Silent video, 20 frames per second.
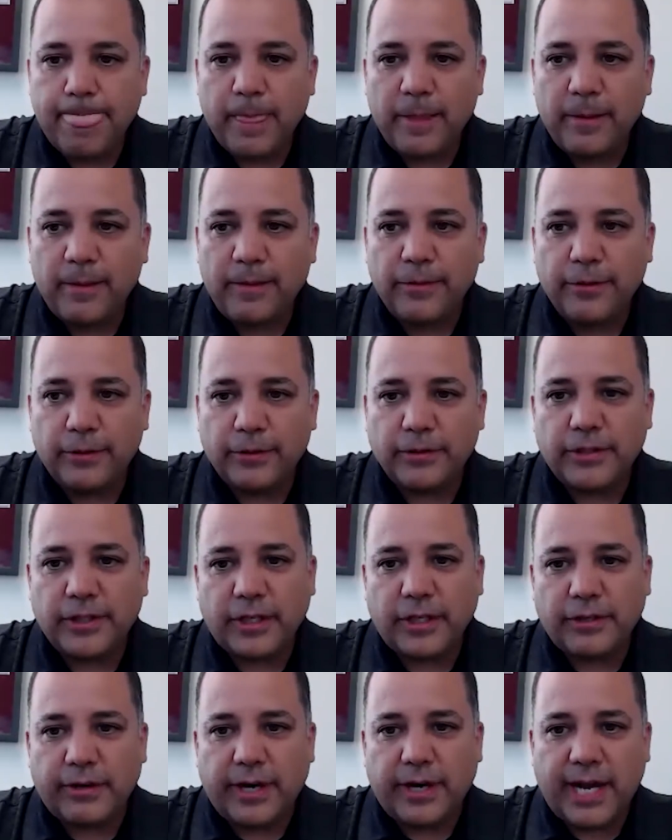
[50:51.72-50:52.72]
there's
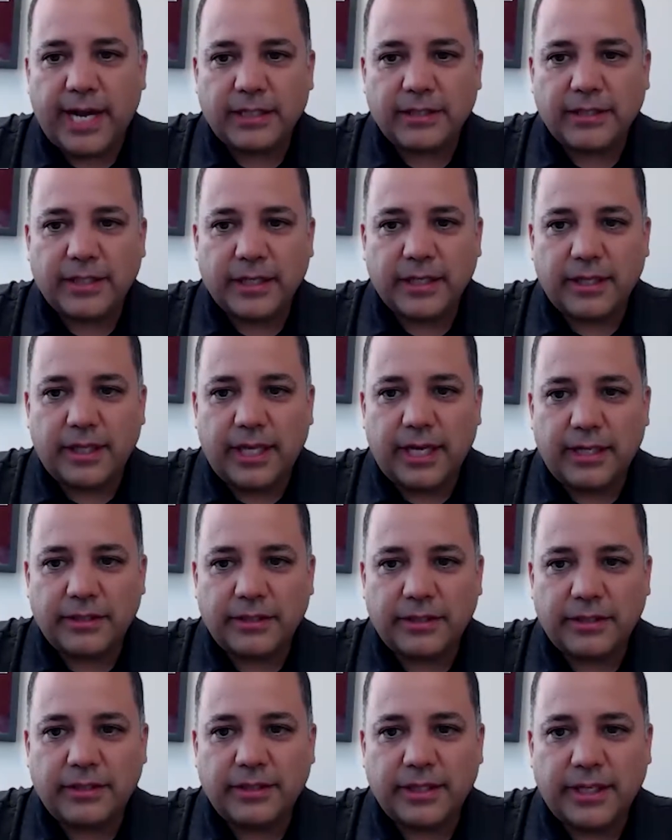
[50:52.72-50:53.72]
other asset
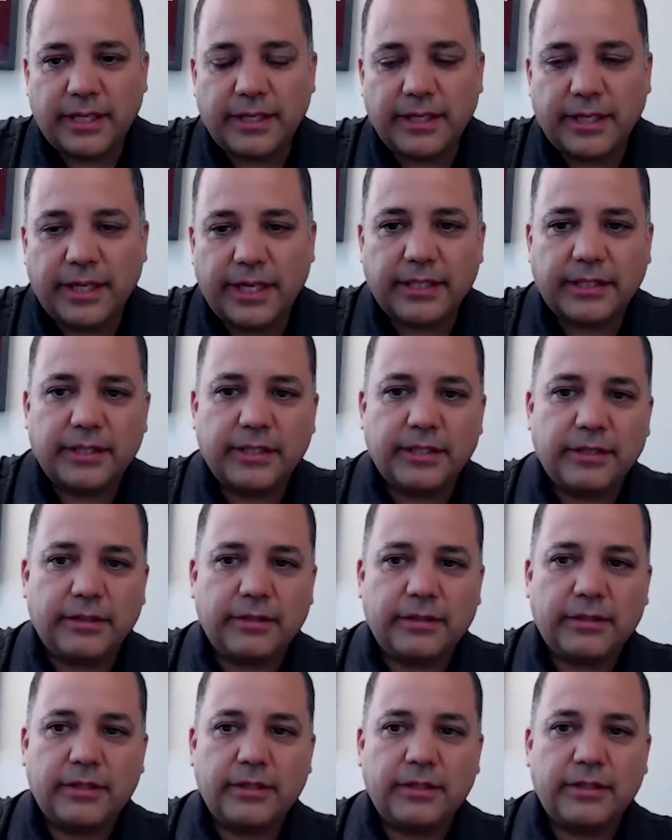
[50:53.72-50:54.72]
classes I'd like to
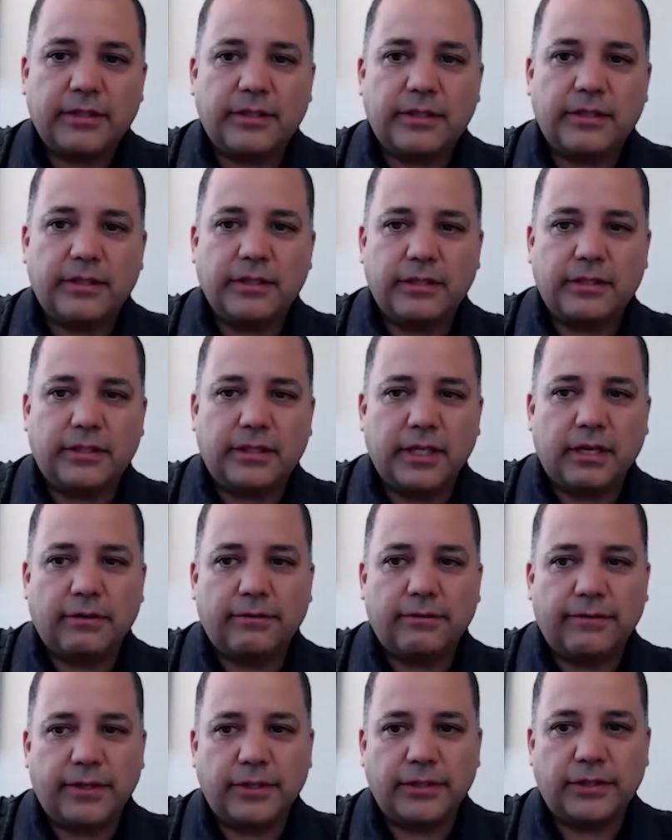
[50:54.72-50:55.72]

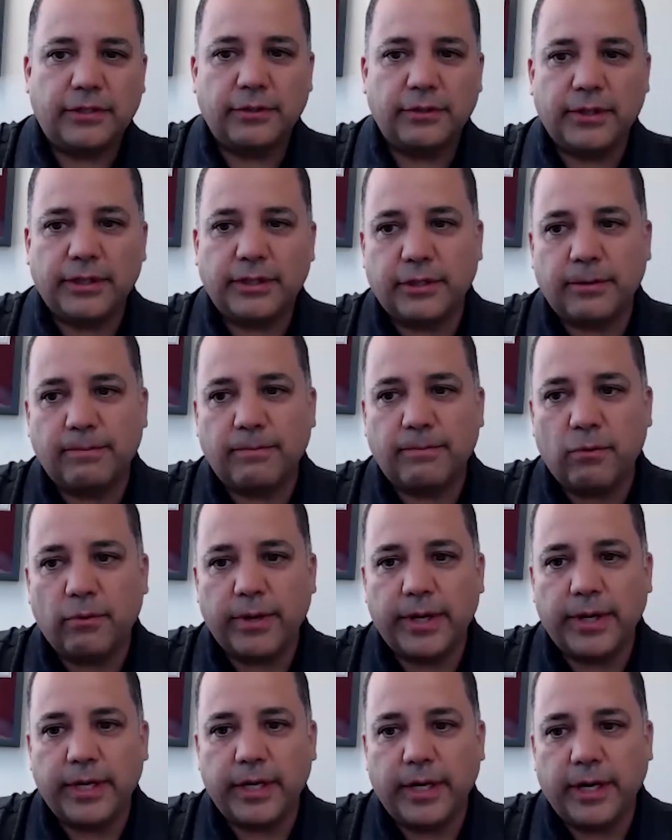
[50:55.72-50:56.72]
delve into at some
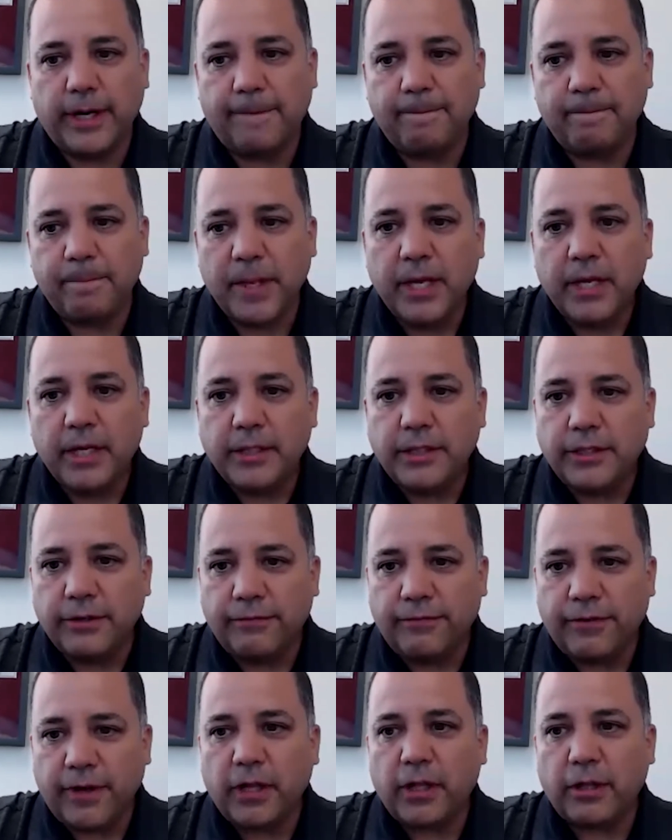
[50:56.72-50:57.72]
point.
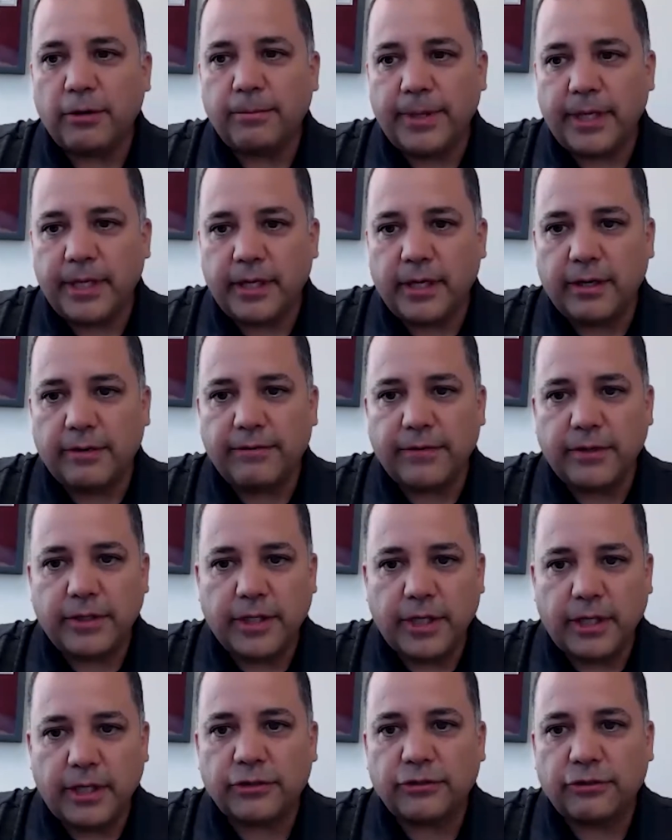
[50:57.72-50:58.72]
Development of
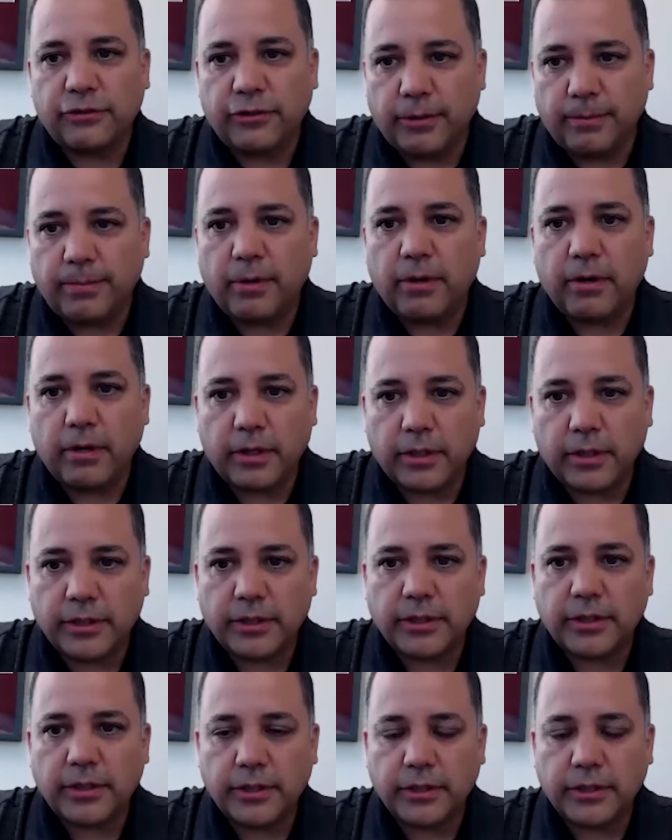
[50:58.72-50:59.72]
industrial
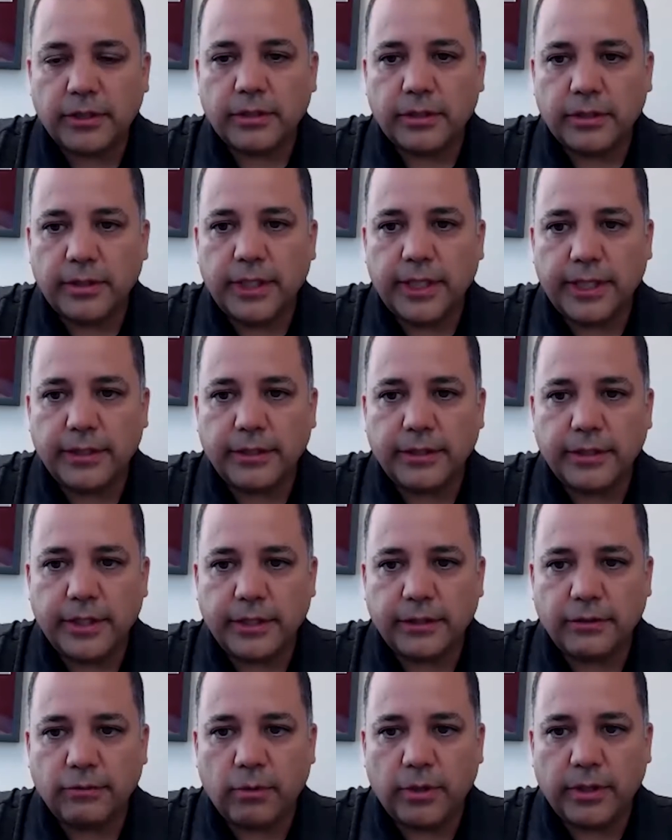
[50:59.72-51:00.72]
parks
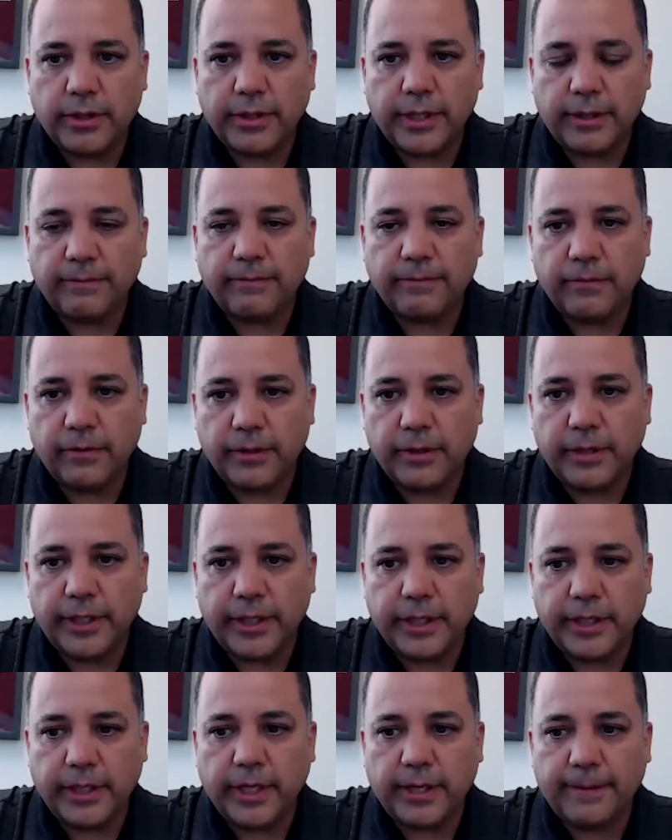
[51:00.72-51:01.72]
is one that I'm
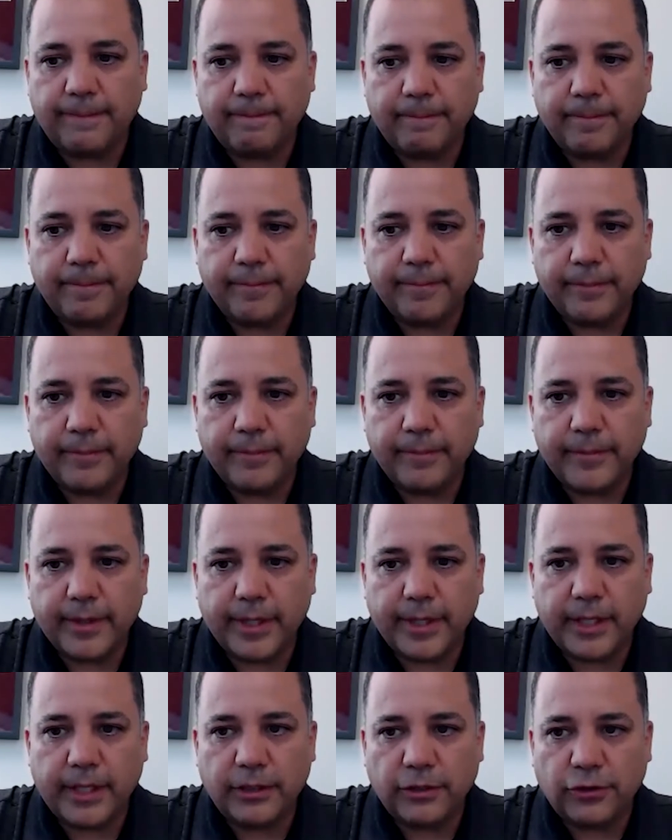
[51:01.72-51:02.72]
really kind
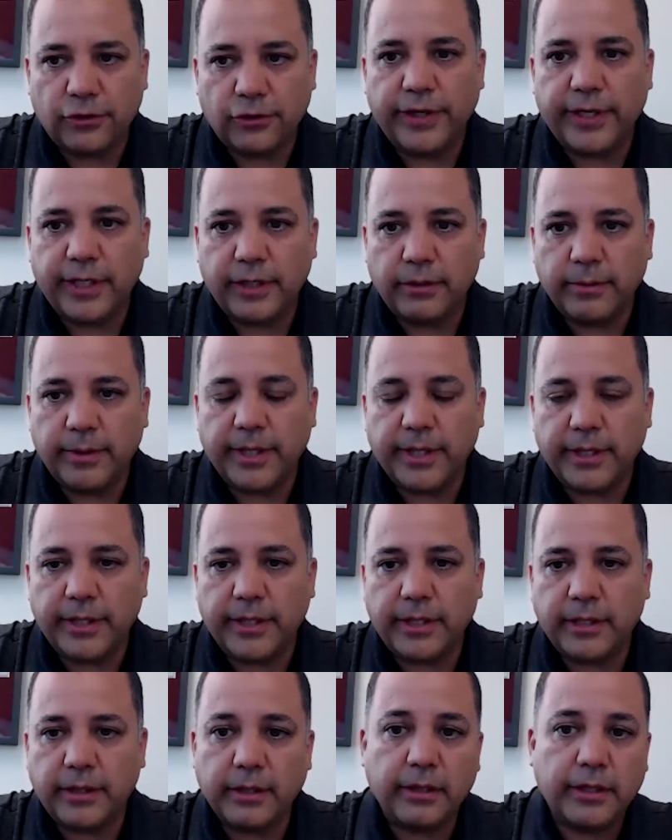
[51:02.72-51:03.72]
of intrigued
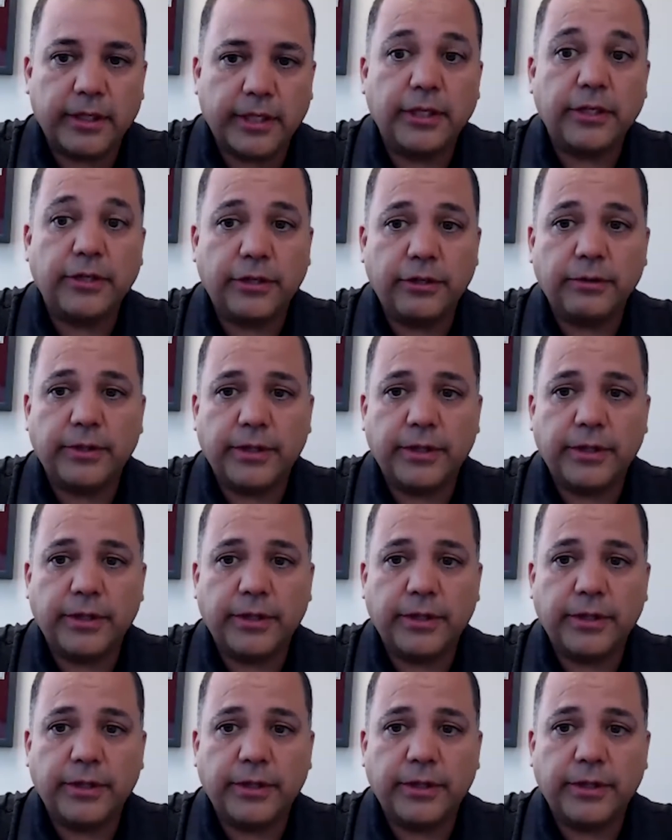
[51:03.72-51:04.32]
with and looking to do in the